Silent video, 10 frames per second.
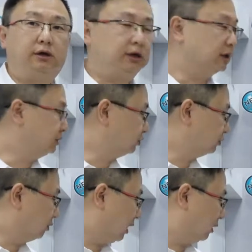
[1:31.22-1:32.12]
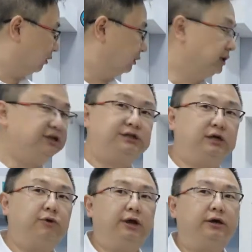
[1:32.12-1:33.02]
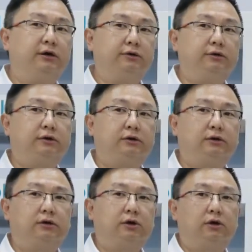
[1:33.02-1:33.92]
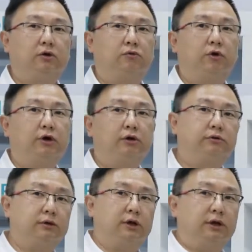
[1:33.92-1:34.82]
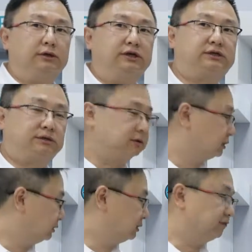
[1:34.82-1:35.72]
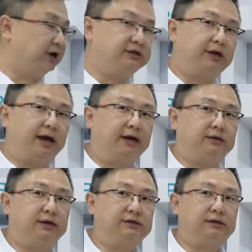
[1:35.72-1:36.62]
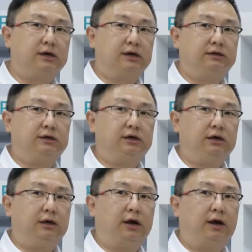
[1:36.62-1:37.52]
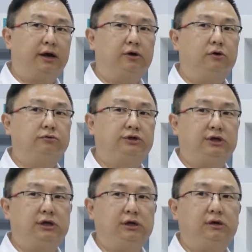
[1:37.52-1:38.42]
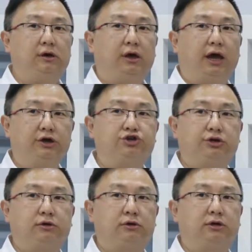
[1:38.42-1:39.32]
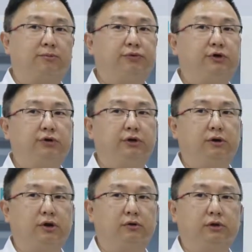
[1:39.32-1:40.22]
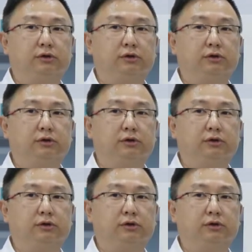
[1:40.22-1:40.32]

into our EC800, where this device acts as the IoT edge computing node.